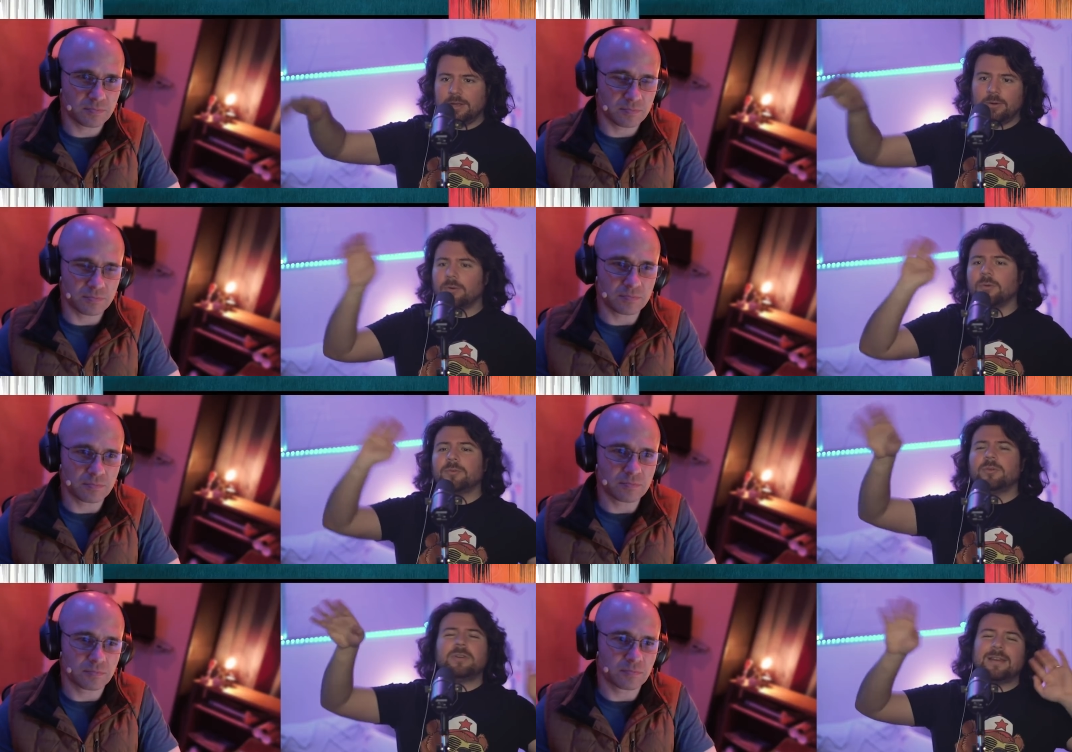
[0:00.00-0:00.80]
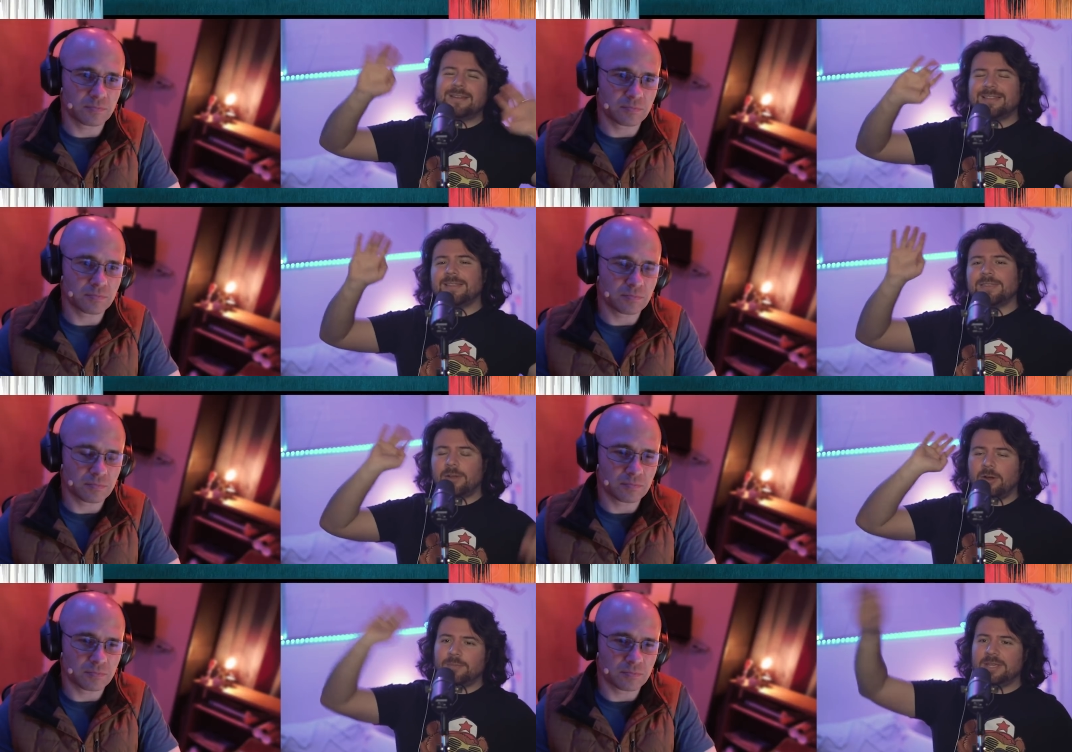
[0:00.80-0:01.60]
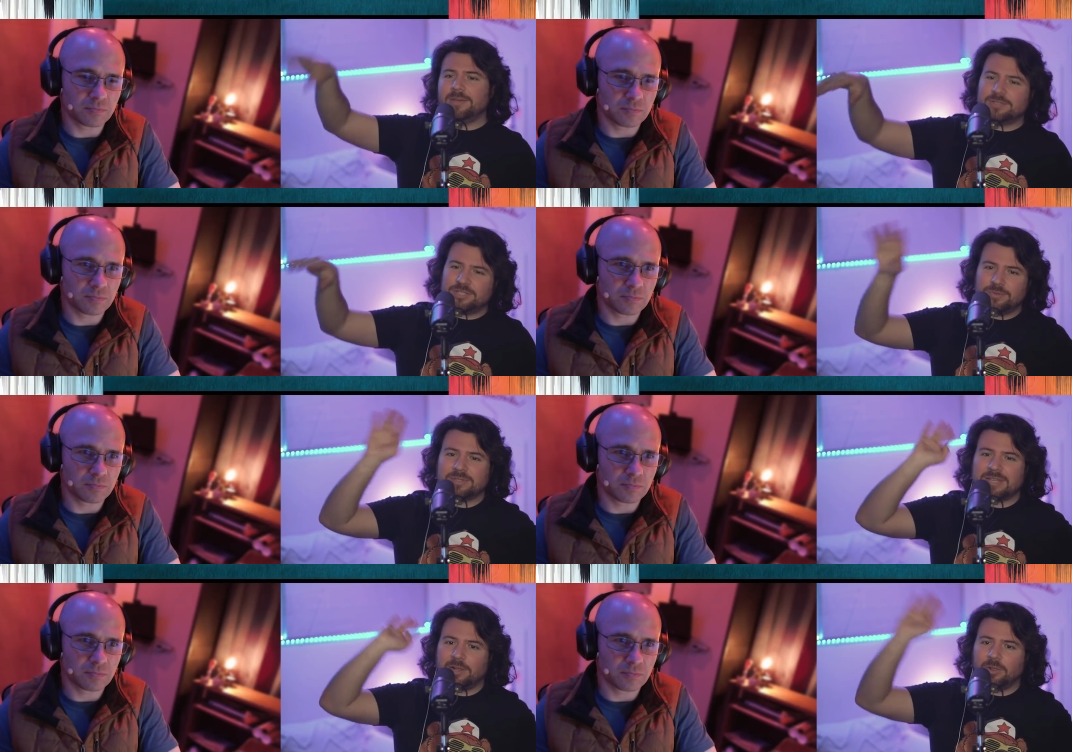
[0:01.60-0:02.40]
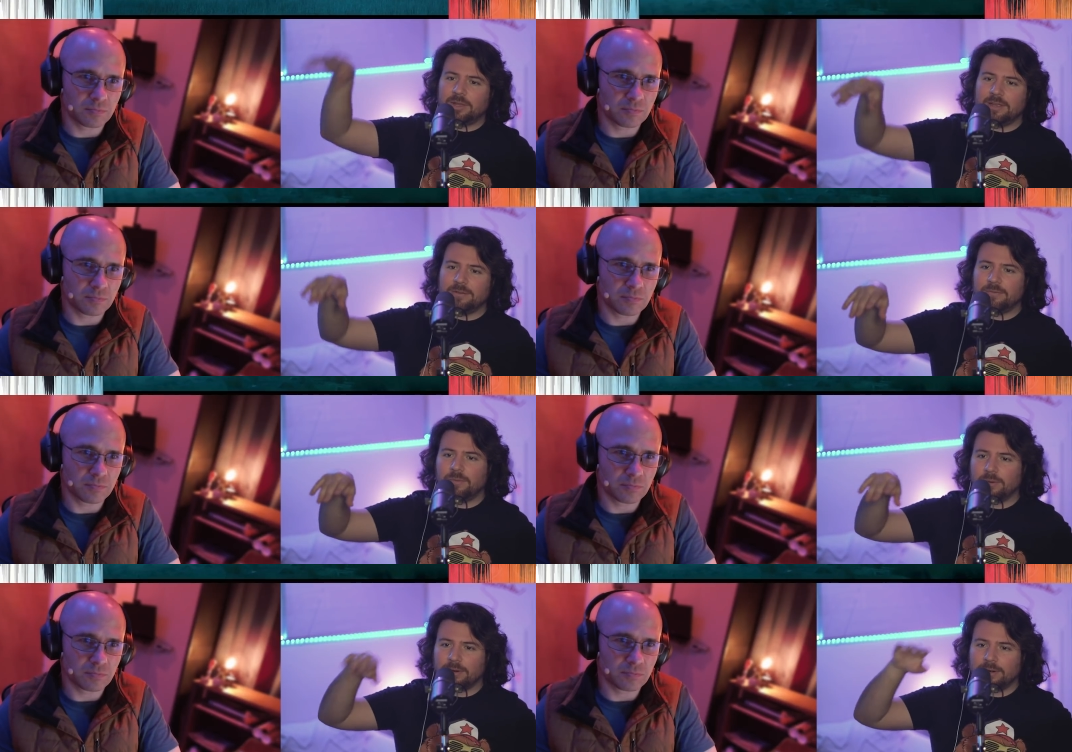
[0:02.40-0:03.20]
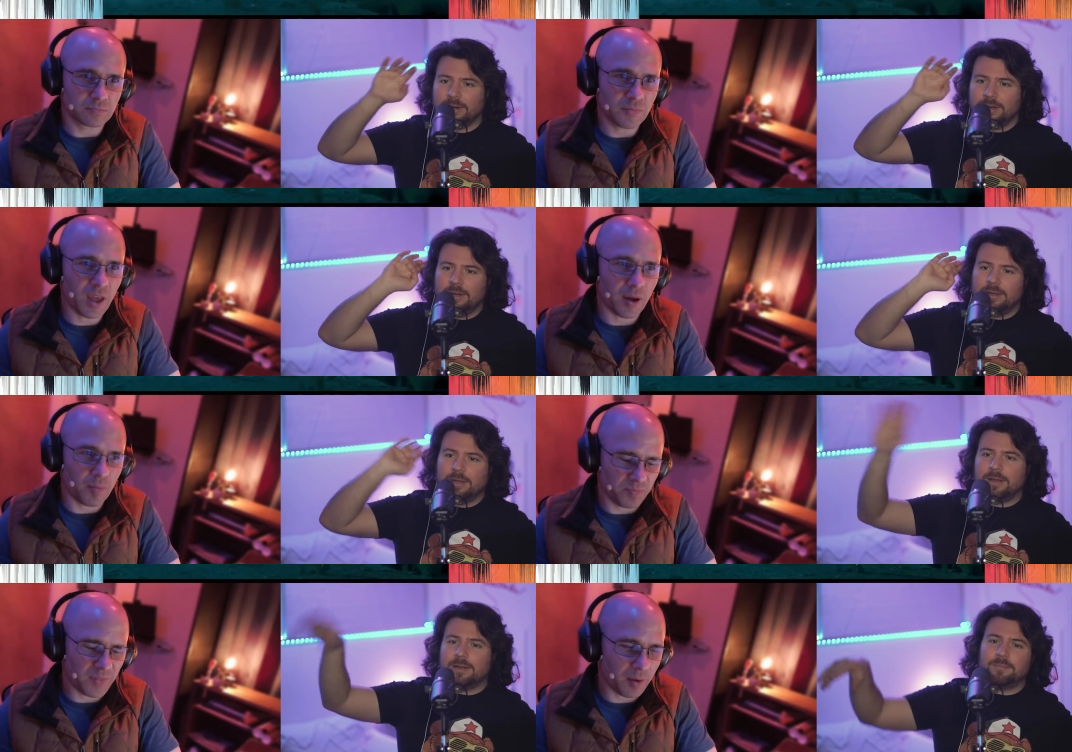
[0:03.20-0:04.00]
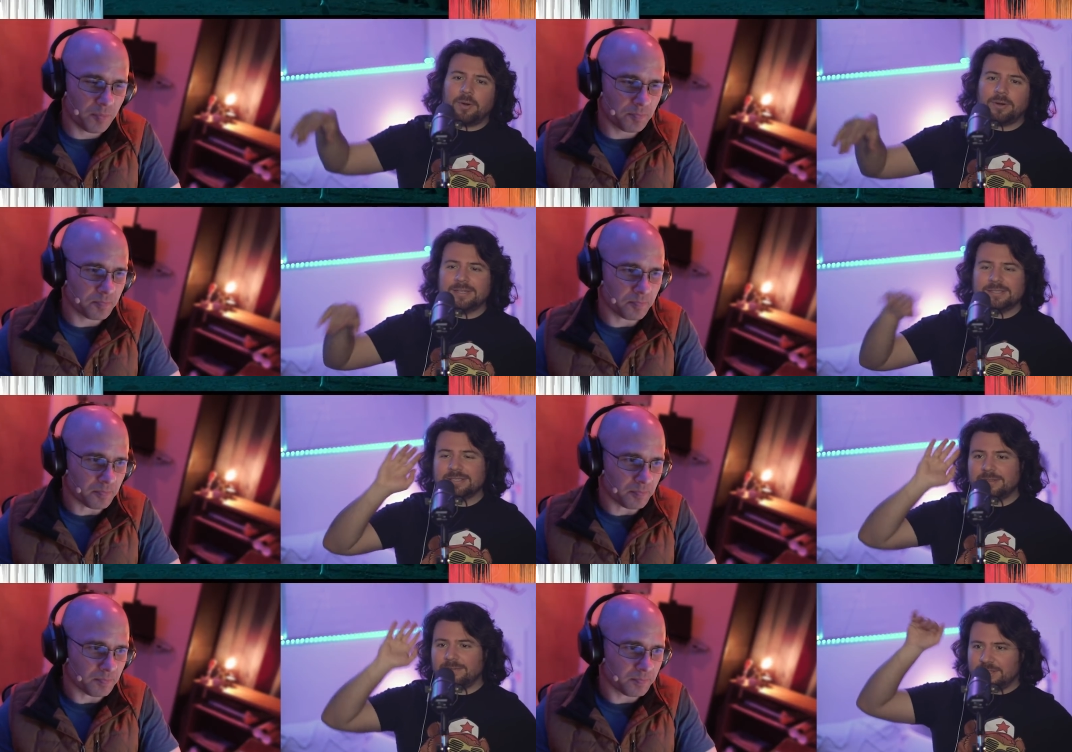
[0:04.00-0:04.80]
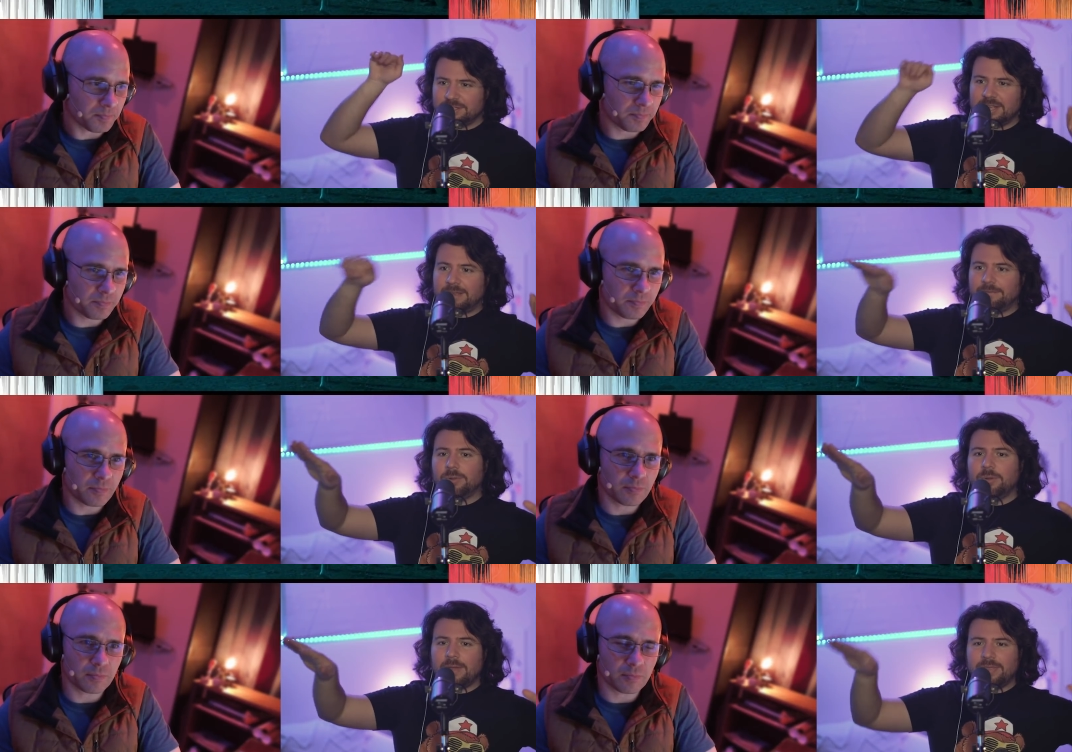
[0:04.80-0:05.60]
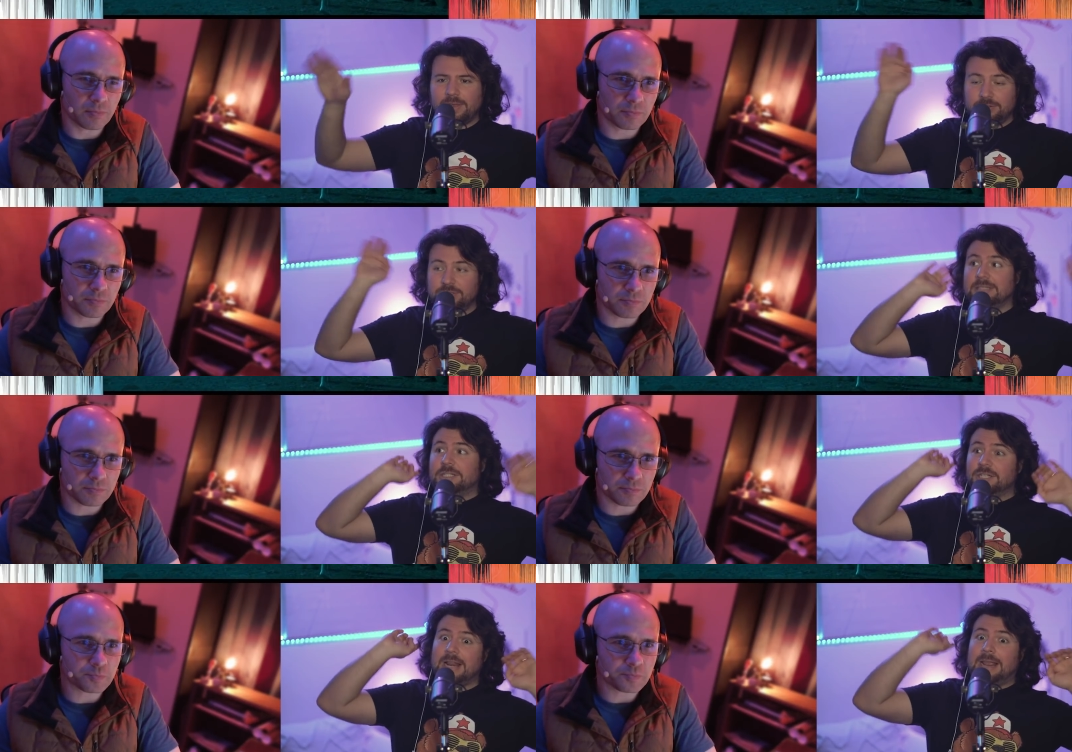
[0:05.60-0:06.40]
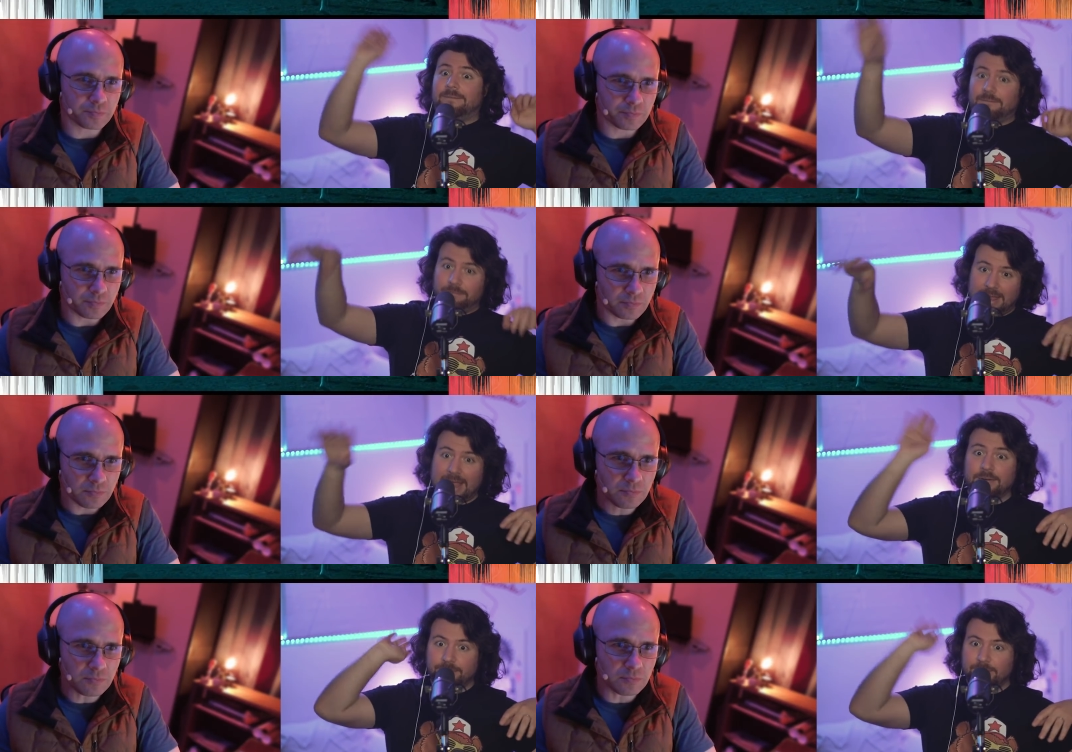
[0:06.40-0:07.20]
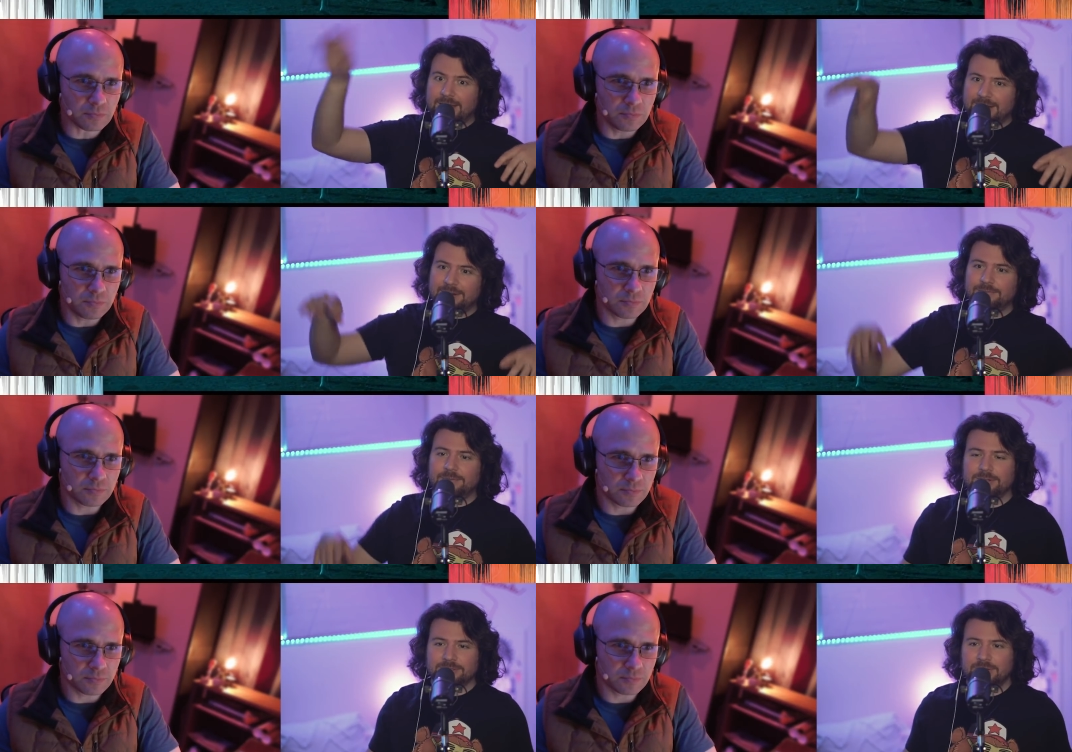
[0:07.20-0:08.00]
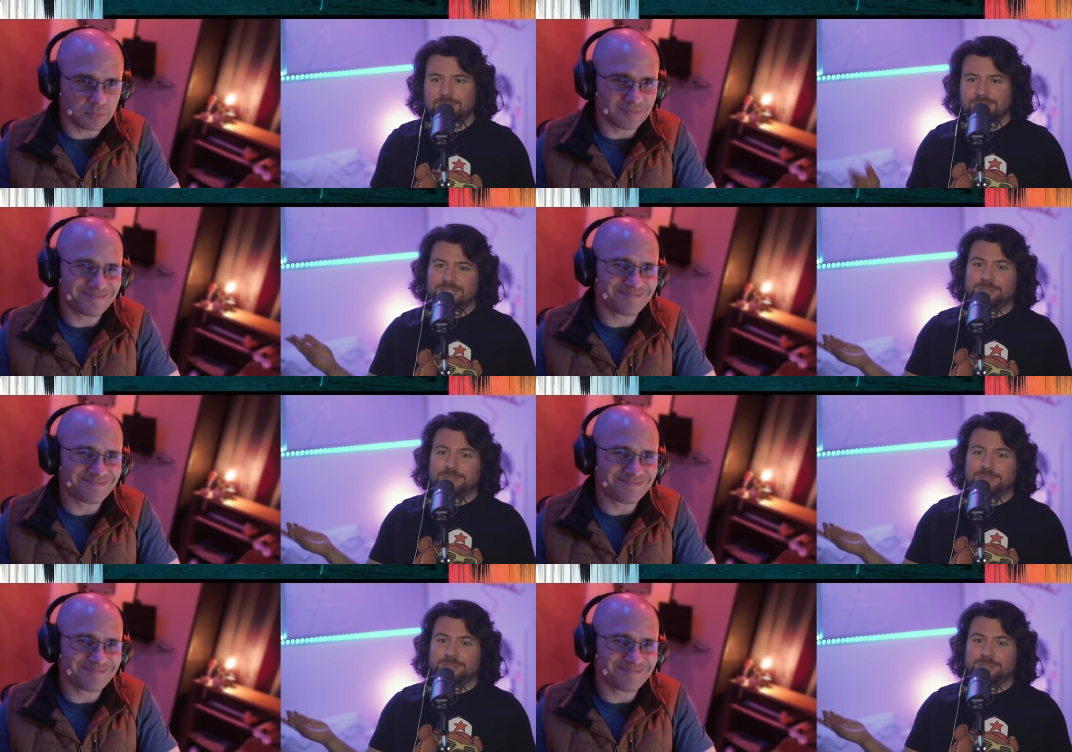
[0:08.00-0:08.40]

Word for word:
Speaker 1: thing or, or, or not, not, not the card, but he was, she was like looking for
Speaker 2: yeah, uh, yeah.
Speaker 1: Marcus and stuff like that. She like flew out there. She, she like how to fly kind of far. So he was